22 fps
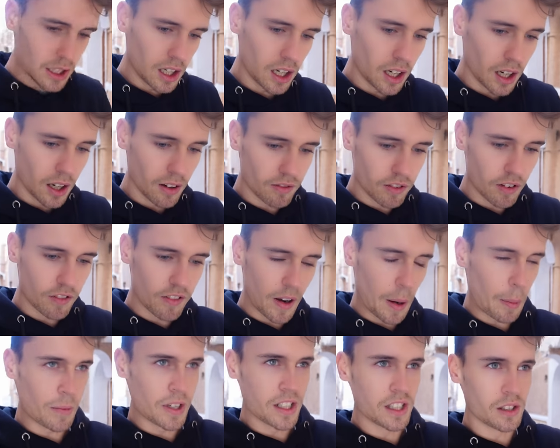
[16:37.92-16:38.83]
for
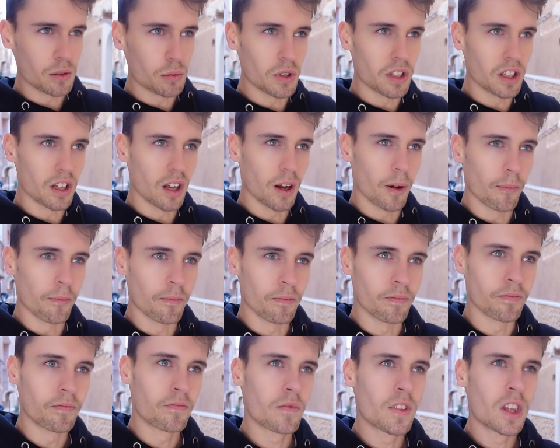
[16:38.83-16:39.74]
families with
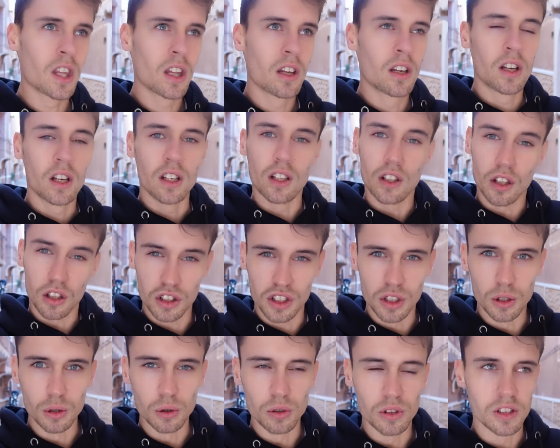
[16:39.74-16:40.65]
young
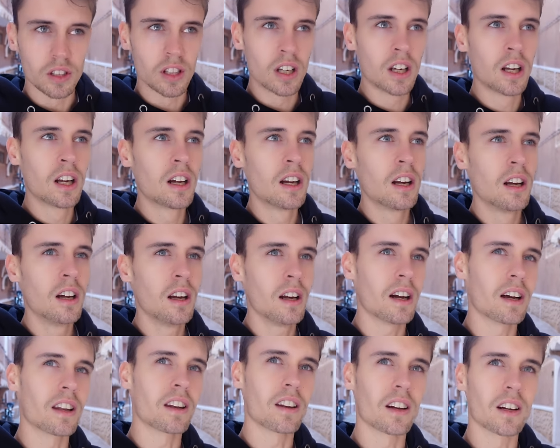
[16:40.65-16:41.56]
children.
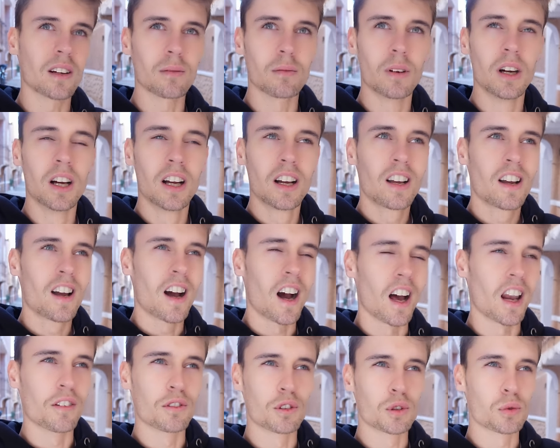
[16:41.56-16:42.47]
And
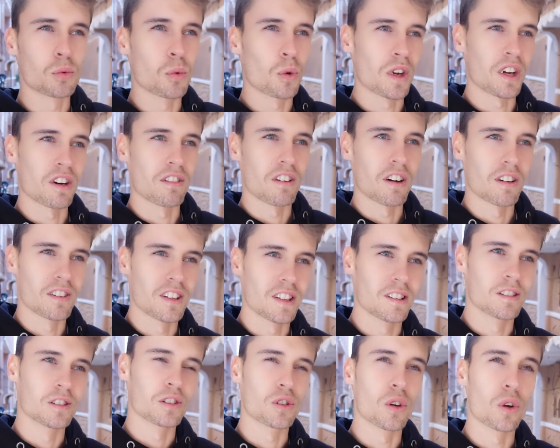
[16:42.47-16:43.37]
I love just walking around
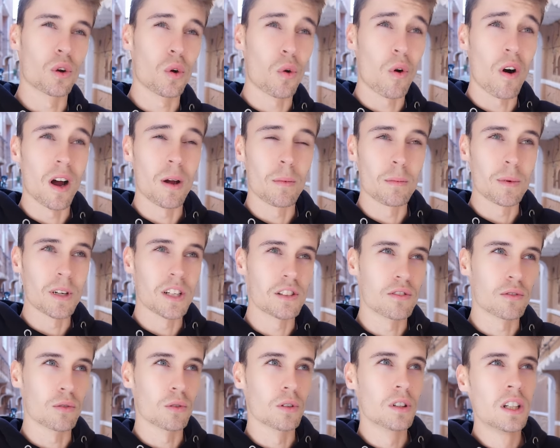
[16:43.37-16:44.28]
here. It's so quiet and
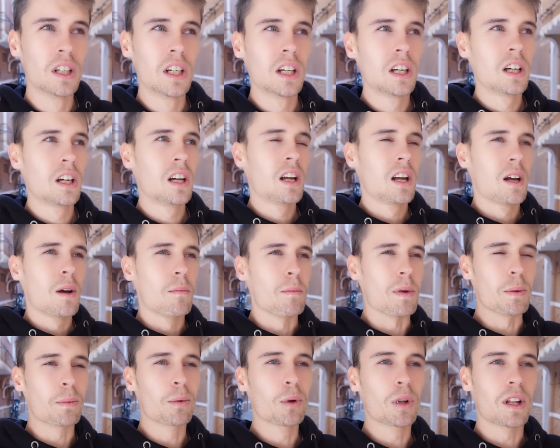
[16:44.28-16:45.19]
peaceful.
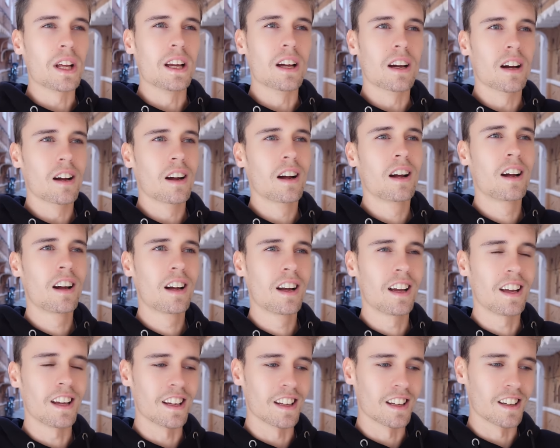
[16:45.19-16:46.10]
People here
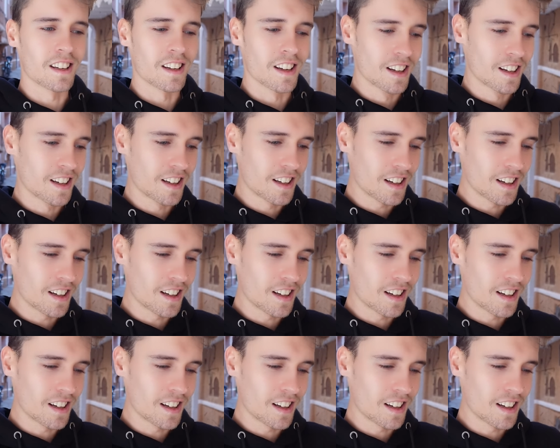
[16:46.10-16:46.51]
in